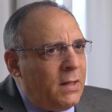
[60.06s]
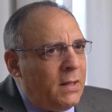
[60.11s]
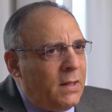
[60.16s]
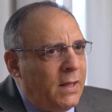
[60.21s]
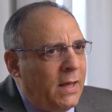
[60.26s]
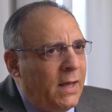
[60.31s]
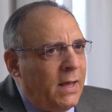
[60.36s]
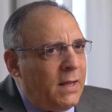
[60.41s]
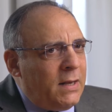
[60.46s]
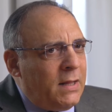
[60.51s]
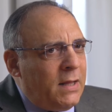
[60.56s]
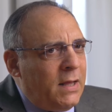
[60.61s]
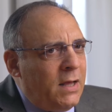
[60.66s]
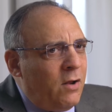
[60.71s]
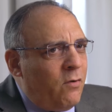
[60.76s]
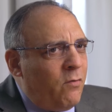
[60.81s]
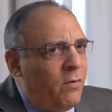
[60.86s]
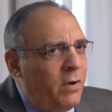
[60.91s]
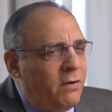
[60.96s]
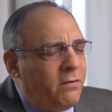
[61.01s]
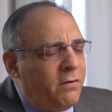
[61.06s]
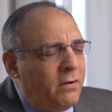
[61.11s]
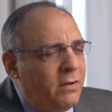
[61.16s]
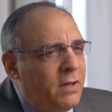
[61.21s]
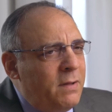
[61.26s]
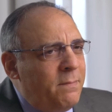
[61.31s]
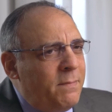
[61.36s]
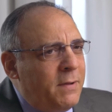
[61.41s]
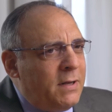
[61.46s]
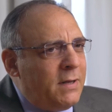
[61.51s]
that he had
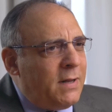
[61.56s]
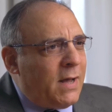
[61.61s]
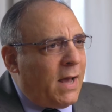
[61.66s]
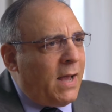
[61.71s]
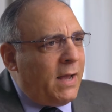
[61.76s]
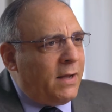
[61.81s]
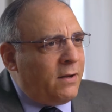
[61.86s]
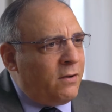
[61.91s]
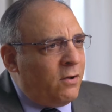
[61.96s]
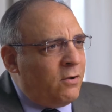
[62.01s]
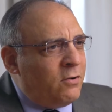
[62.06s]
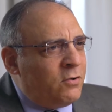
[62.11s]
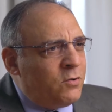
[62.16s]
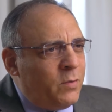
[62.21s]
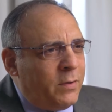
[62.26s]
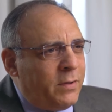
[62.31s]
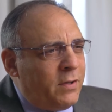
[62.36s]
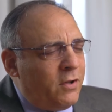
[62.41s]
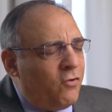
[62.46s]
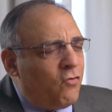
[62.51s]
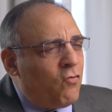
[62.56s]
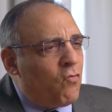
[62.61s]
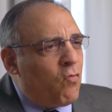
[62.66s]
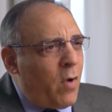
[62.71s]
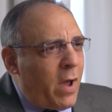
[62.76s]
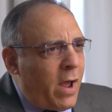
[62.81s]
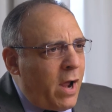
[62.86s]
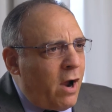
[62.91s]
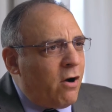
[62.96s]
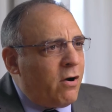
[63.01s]
recently been diagnosed with this
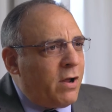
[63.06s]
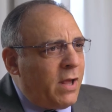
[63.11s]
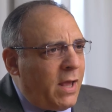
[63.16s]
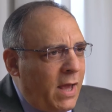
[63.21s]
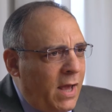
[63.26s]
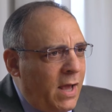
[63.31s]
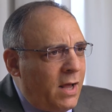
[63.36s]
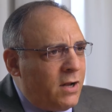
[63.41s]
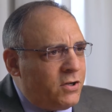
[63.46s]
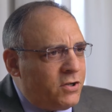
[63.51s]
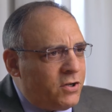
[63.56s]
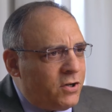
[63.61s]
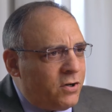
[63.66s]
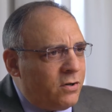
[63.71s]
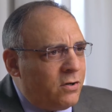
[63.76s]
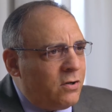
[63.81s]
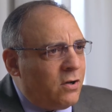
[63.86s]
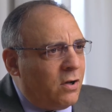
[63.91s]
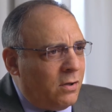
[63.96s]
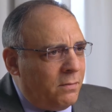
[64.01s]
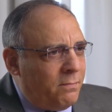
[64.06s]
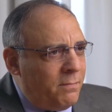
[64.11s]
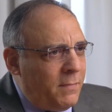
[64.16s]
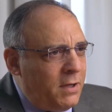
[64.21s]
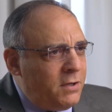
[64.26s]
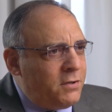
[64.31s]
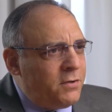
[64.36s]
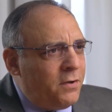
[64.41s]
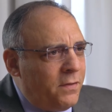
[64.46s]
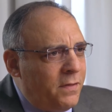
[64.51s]
rare cancer called
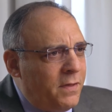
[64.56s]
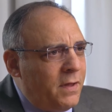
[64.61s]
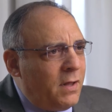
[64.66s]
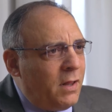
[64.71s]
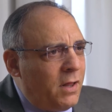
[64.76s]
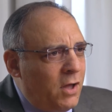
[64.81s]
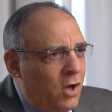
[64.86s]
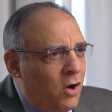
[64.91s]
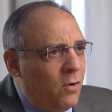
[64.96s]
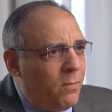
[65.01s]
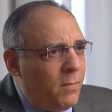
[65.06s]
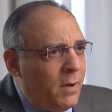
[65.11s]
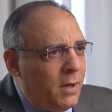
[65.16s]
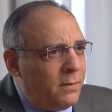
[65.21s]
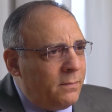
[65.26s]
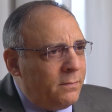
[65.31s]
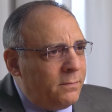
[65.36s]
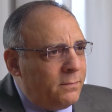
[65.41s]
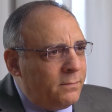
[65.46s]
mesothelioma.